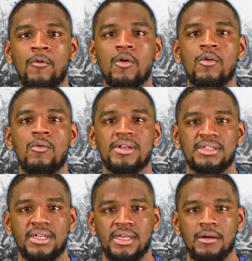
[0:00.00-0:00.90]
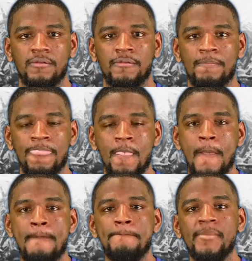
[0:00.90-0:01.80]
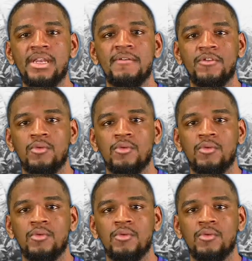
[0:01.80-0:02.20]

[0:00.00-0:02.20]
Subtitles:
the four corners of the earth. Many